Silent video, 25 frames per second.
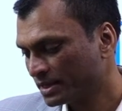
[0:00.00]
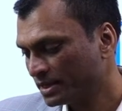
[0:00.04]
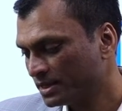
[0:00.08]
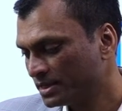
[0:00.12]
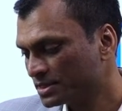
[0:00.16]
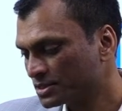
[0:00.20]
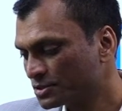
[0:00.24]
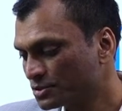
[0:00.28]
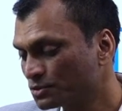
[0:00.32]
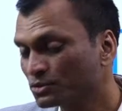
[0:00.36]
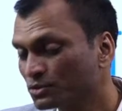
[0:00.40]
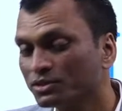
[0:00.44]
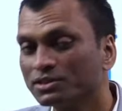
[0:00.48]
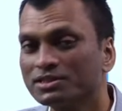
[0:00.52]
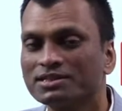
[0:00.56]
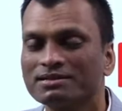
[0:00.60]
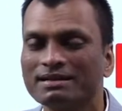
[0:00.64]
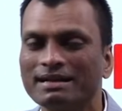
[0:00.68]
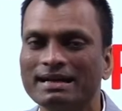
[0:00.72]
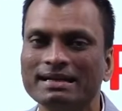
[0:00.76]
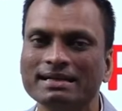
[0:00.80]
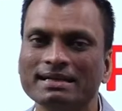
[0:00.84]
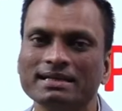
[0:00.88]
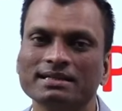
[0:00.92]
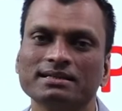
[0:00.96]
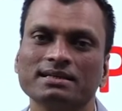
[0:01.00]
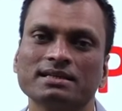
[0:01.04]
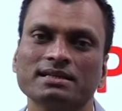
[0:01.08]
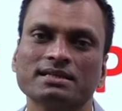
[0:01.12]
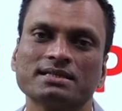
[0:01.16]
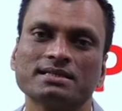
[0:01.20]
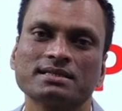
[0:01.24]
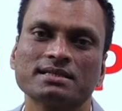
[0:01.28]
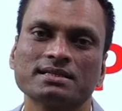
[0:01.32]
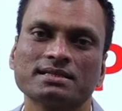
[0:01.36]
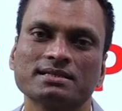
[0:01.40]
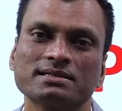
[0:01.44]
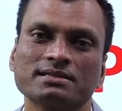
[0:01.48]
So the trend
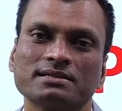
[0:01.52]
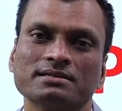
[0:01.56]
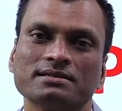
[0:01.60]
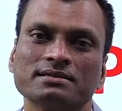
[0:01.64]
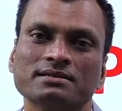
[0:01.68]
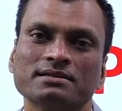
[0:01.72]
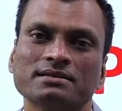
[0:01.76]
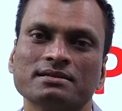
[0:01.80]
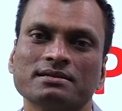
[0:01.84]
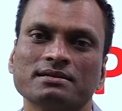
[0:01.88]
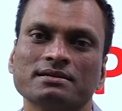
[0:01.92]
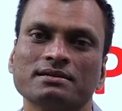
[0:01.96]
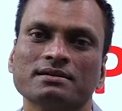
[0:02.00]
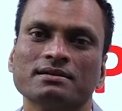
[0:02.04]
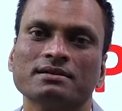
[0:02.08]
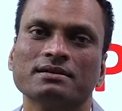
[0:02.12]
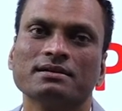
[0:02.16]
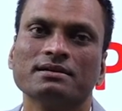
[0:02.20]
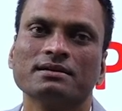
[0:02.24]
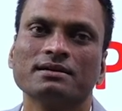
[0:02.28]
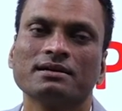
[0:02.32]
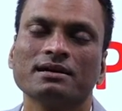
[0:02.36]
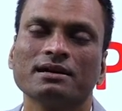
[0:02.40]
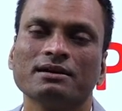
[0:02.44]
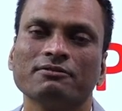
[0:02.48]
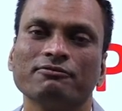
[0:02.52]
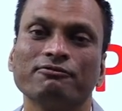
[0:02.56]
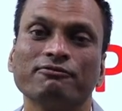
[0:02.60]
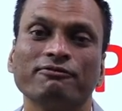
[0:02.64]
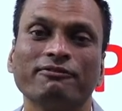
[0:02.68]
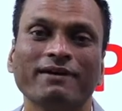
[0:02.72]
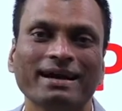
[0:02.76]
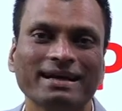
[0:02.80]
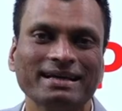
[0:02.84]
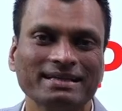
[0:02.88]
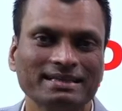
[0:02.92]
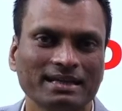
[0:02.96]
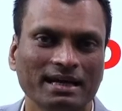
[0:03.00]
analysis ka
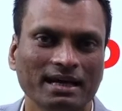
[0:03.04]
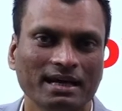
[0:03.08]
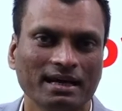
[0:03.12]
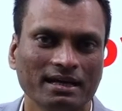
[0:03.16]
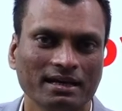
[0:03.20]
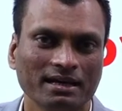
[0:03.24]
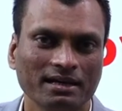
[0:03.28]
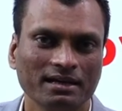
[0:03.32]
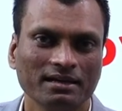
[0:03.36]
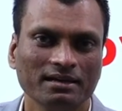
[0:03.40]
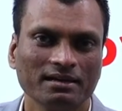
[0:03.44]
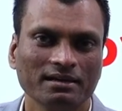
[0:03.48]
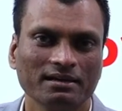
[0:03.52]
fayda hai,